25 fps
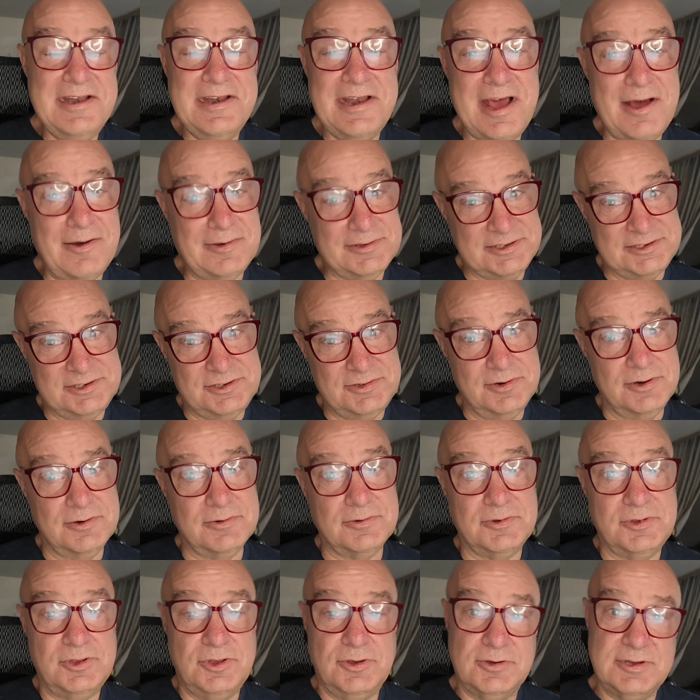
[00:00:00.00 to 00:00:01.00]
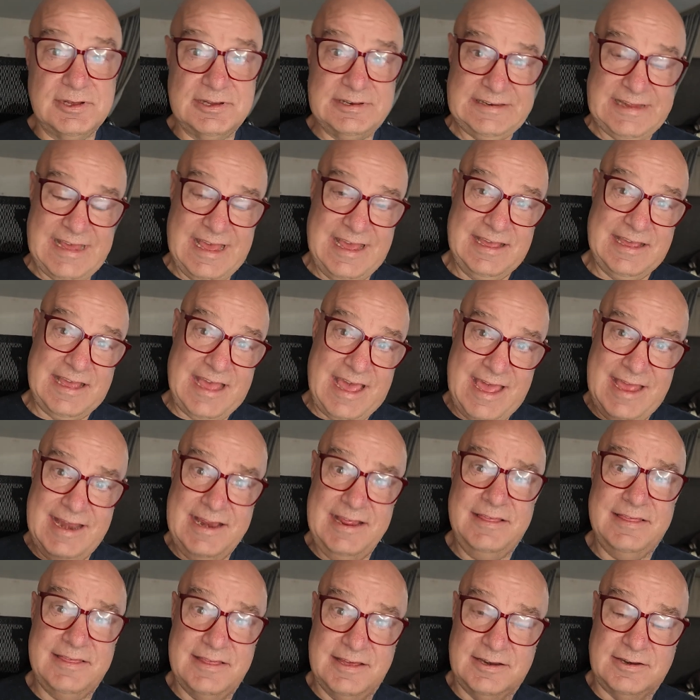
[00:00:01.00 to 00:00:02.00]
Now, it's true, you can take
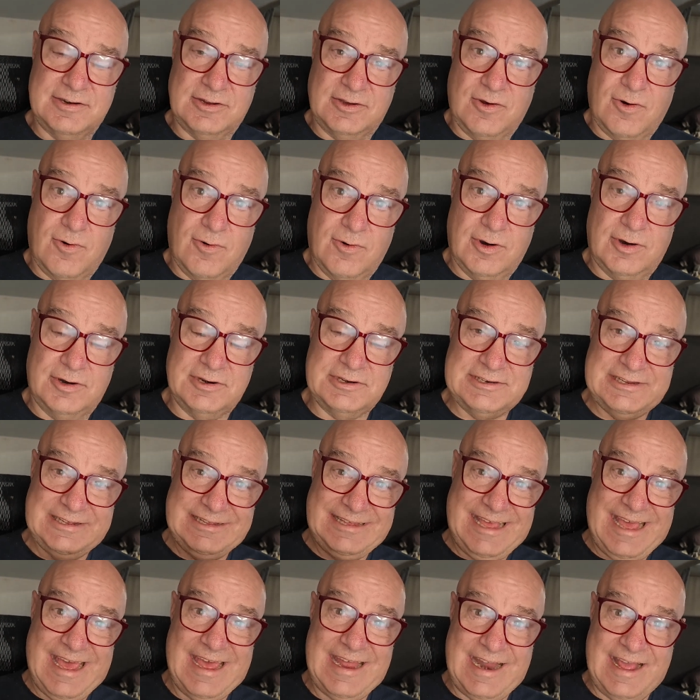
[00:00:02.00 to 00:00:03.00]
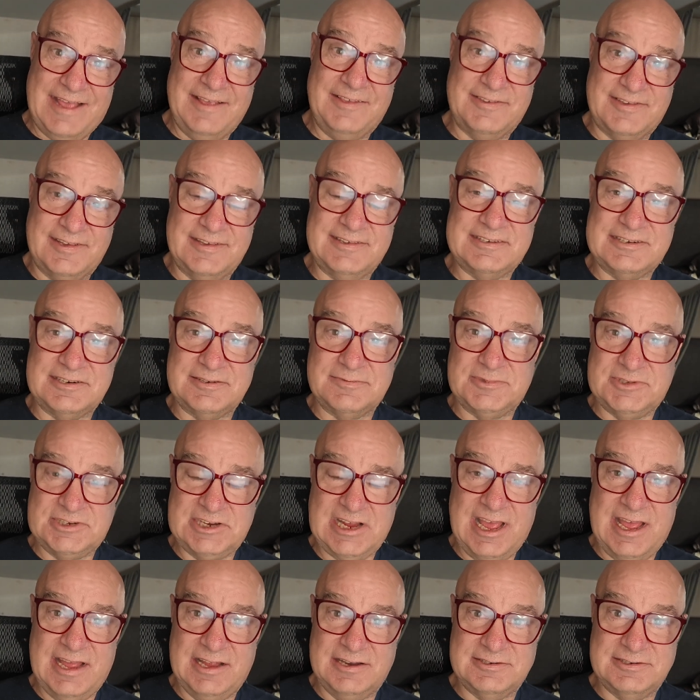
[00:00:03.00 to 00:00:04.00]
anything to court to get a system
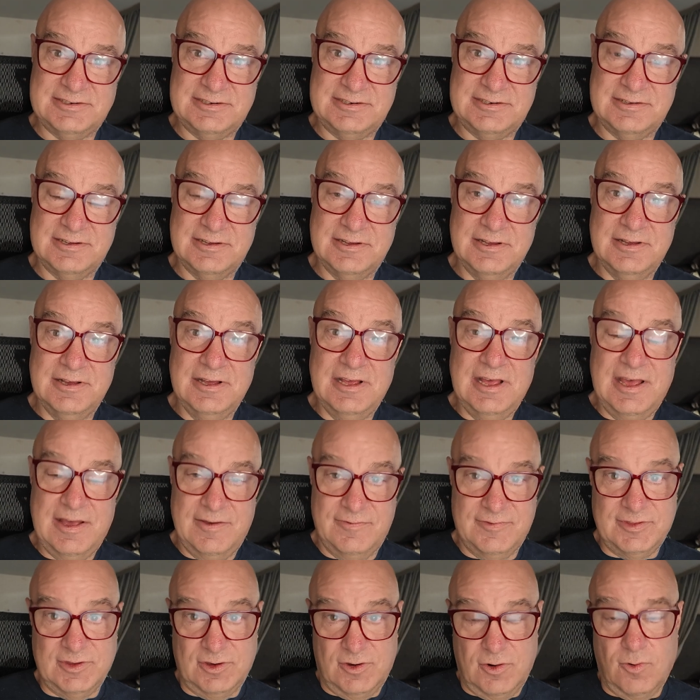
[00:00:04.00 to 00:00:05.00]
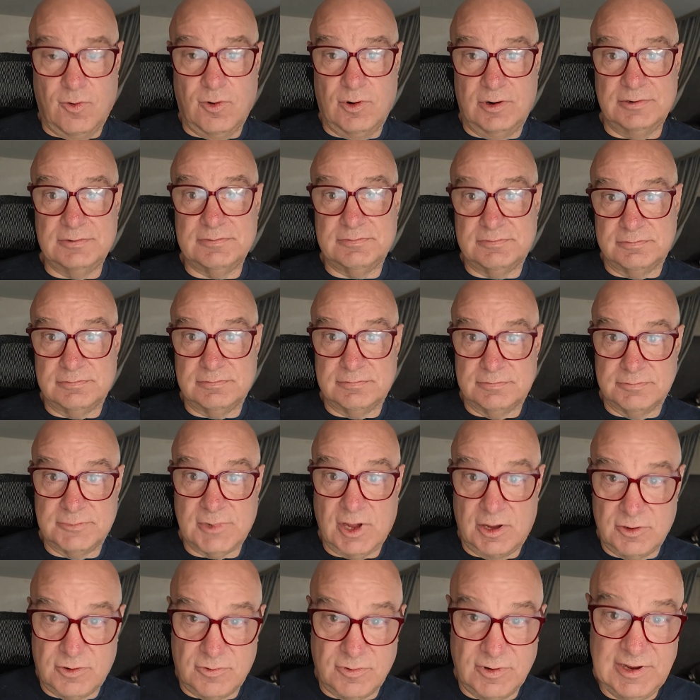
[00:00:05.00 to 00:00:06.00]
changed if the court
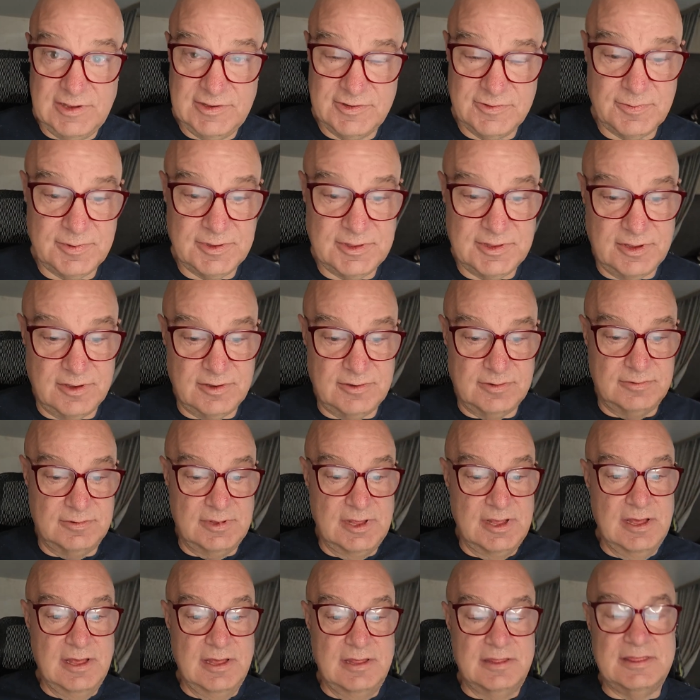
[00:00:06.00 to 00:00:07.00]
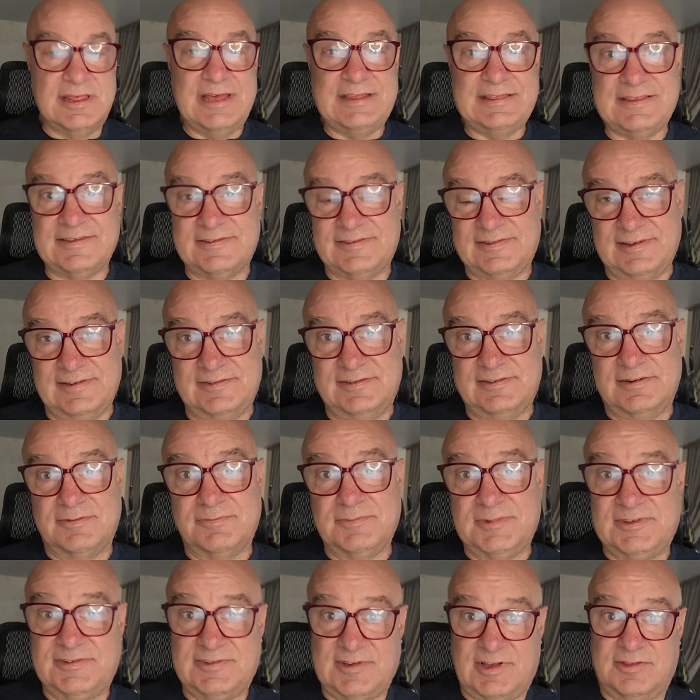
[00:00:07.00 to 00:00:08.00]
agrees with you that the
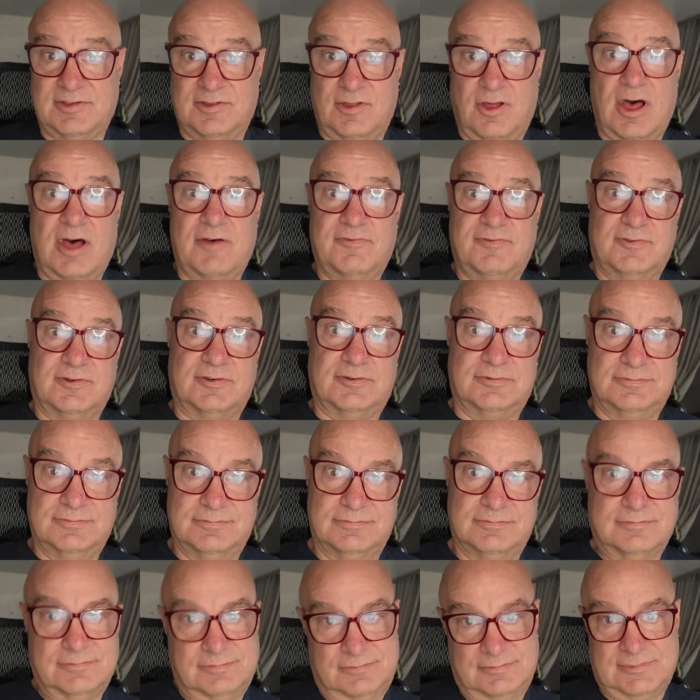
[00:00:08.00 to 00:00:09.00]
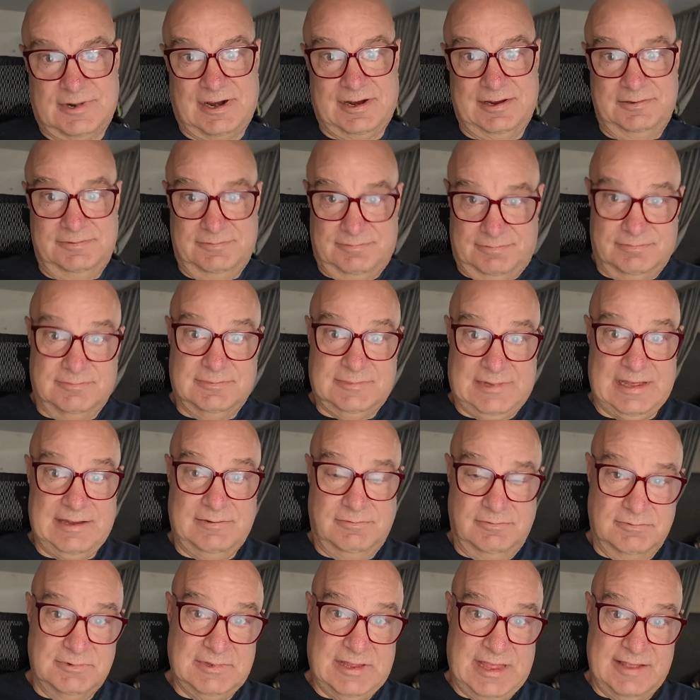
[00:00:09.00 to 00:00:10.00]
system is unlawful, right?
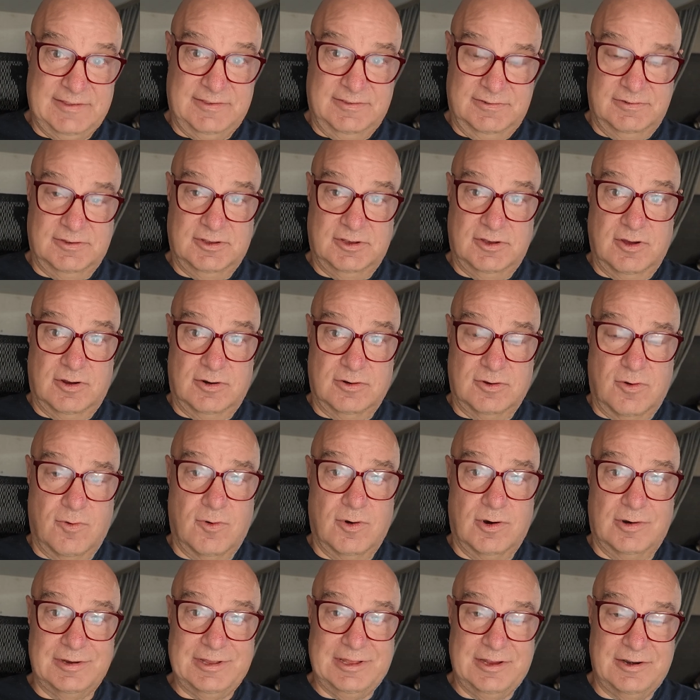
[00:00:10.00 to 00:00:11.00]
Then you go to court.